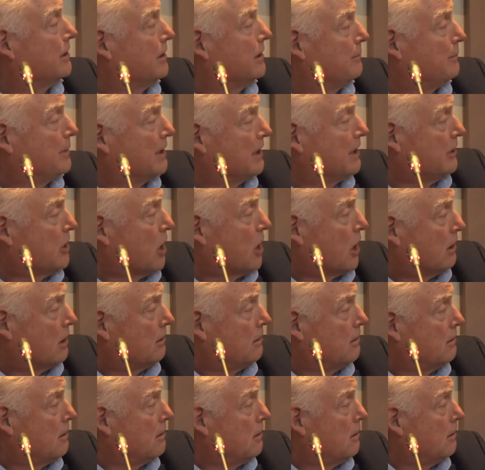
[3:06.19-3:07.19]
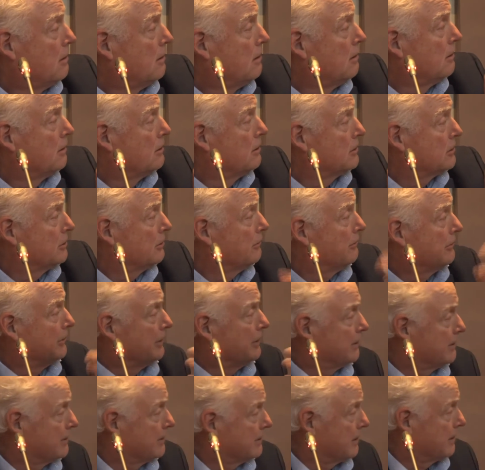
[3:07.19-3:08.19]
EBITDA. So
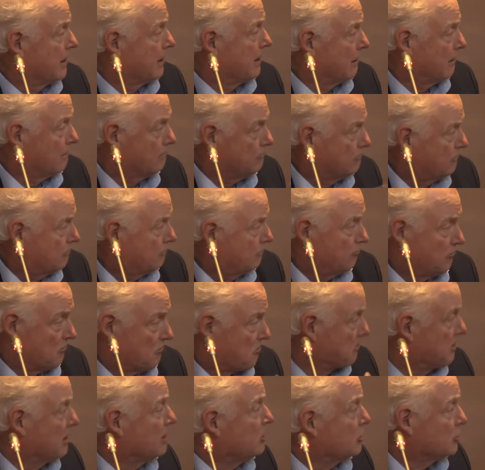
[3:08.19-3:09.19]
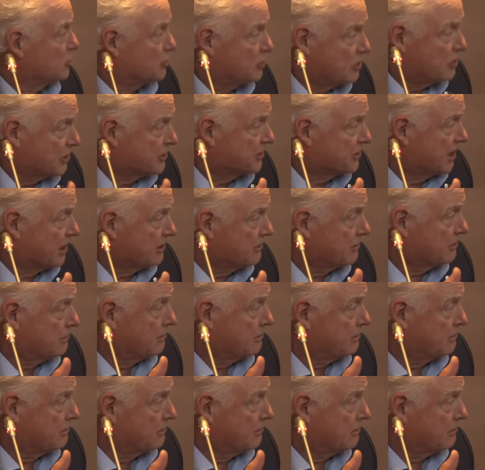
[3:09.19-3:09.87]
it's a real success.